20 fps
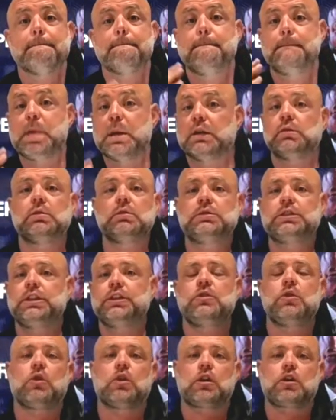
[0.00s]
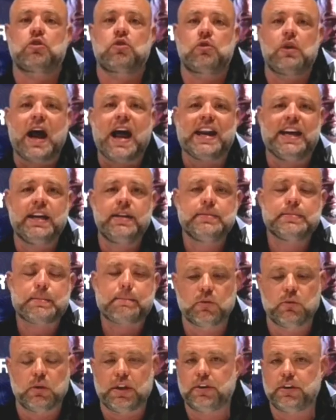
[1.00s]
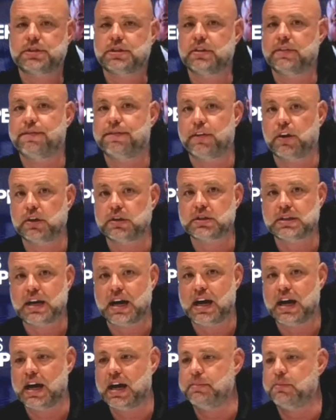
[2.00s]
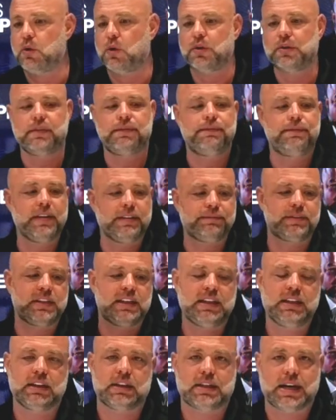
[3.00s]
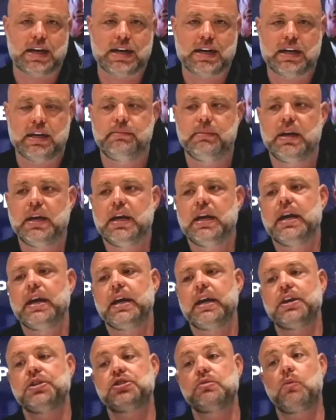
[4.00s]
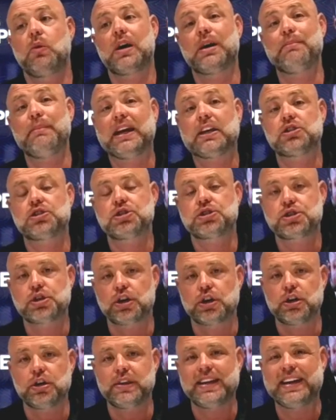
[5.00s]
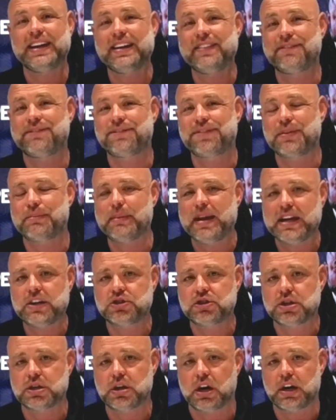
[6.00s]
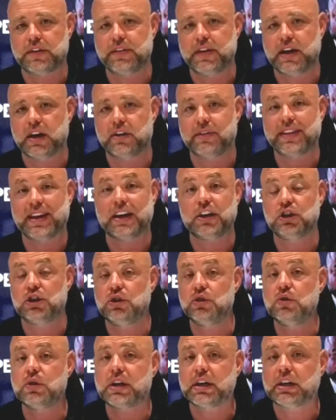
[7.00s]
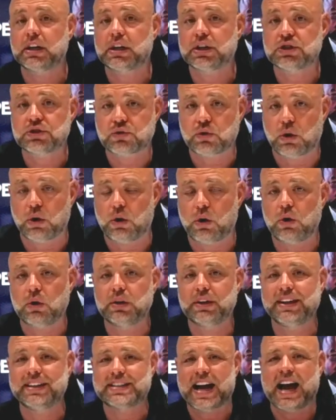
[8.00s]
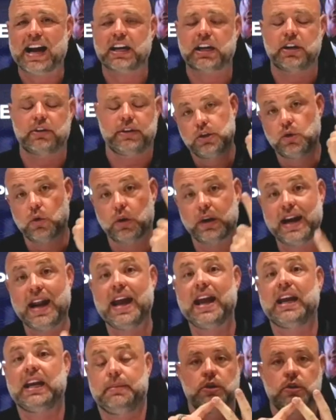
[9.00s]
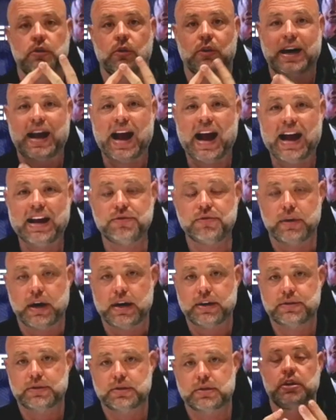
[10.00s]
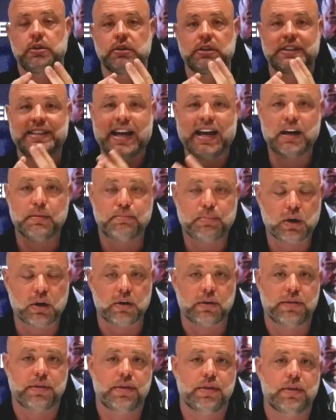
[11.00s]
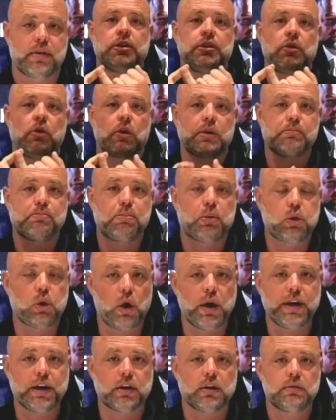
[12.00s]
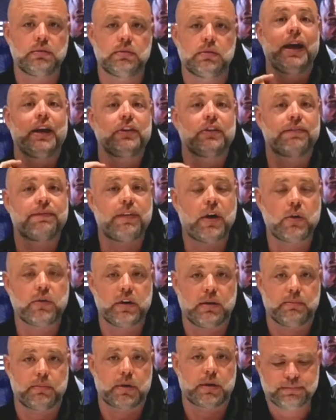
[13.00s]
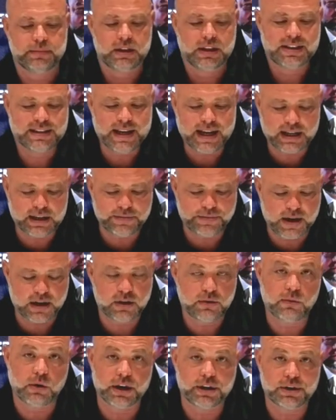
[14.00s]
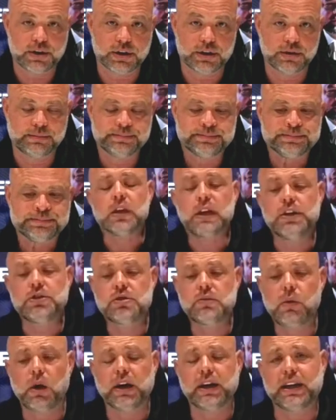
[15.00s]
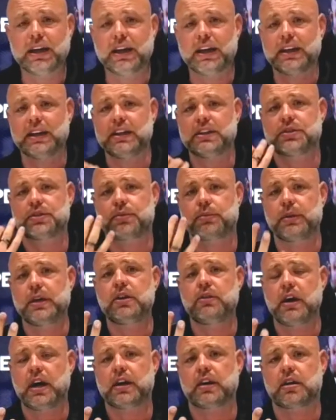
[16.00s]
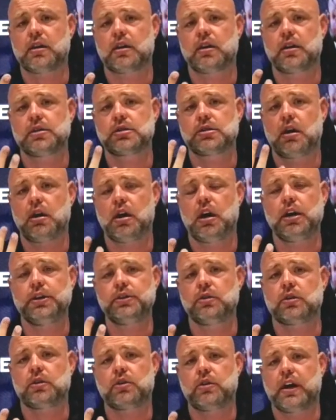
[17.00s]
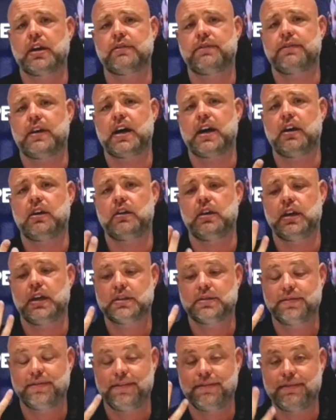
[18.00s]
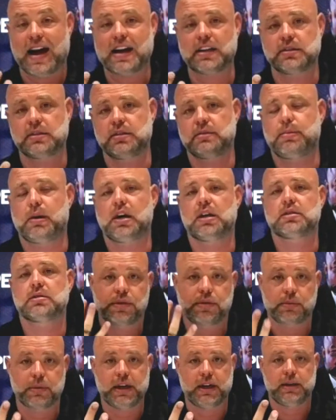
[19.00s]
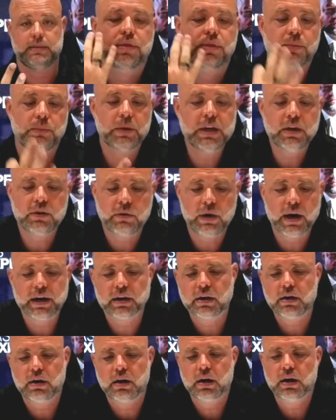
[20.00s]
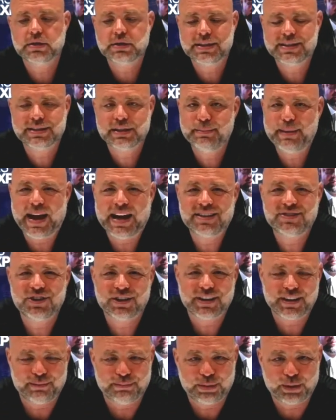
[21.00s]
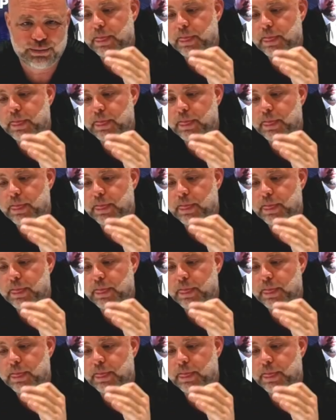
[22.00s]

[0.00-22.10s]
building your credit, whether it's the first time or the 15th time, is you want to make sure the information on there that you can control is accurate your name, your address, your date of birth, your employer, and your phone number. The second thing you want to do is you want to get at least three credit cards on your credit file as fast as possible. Three. Three credit cards is the magic number.